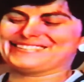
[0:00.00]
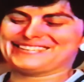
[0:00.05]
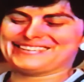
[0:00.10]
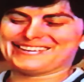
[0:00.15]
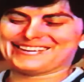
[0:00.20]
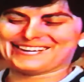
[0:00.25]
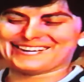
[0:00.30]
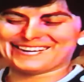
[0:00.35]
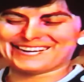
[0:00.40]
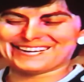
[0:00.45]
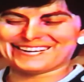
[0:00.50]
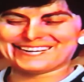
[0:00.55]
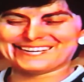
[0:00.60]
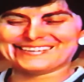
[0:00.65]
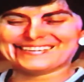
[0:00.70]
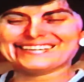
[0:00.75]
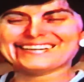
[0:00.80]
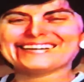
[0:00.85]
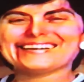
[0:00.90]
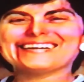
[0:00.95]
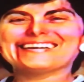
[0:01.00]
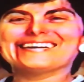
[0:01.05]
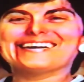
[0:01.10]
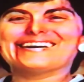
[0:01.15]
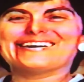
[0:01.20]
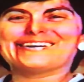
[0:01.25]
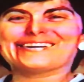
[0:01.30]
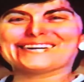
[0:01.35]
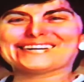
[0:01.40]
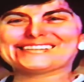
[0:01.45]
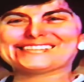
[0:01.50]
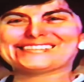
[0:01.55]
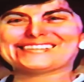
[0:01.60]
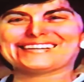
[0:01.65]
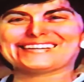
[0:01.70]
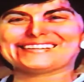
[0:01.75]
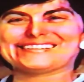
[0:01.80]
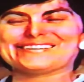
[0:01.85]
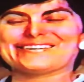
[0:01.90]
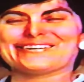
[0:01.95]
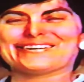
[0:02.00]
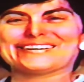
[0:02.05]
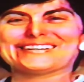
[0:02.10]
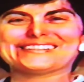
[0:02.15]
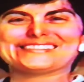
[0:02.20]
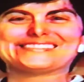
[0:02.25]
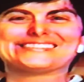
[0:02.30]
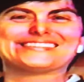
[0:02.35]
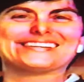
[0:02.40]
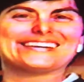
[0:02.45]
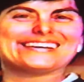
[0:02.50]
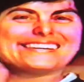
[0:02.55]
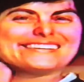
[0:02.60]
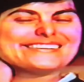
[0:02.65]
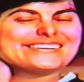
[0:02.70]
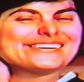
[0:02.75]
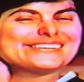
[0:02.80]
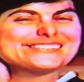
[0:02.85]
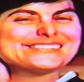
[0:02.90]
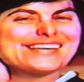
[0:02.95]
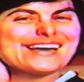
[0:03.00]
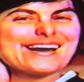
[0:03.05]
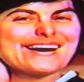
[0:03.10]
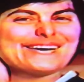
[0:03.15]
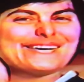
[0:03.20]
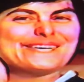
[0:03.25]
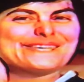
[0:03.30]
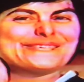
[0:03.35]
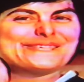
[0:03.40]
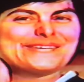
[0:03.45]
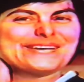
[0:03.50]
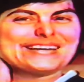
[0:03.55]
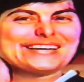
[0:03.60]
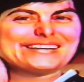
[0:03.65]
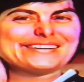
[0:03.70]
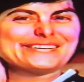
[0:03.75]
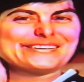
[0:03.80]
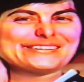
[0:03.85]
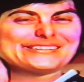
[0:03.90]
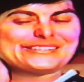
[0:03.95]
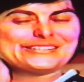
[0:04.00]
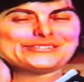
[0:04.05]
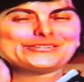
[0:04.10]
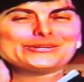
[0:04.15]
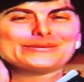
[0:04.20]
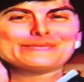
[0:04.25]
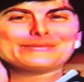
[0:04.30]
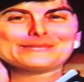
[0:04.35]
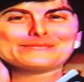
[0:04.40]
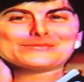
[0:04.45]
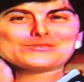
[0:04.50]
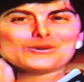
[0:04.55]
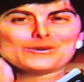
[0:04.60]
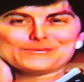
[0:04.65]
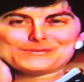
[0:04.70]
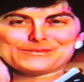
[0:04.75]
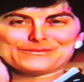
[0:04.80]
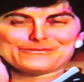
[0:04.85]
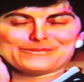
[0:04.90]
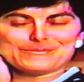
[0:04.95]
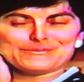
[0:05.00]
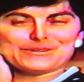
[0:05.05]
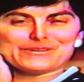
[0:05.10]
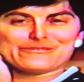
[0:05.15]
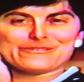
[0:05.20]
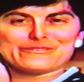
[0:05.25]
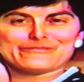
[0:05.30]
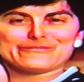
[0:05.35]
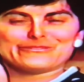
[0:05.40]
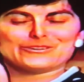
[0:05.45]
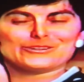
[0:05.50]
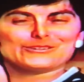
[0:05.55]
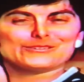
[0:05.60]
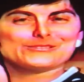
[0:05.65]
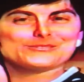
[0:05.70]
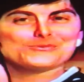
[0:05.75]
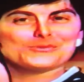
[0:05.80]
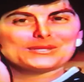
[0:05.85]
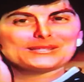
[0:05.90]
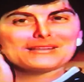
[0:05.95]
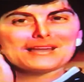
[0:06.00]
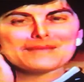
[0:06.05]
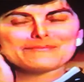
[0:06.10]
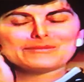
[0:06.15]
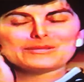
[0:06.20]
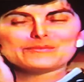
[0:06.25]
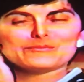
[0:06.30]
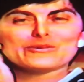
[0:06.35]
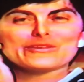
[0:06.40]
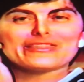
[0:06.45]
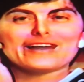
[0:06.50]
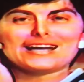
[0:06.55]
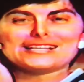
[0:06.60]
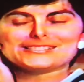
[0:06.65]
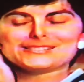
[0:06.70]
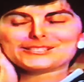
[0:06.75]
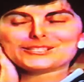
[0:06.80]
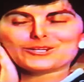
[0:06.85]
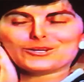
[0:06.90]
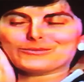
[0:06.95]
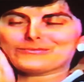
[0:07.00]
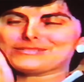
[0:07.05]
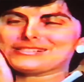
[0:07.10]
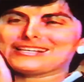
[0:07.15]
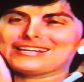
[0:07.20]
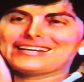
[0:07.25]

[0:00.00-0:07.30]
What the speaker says: No. Oris knows how we determine absorption from different foods. We label them with isotopes.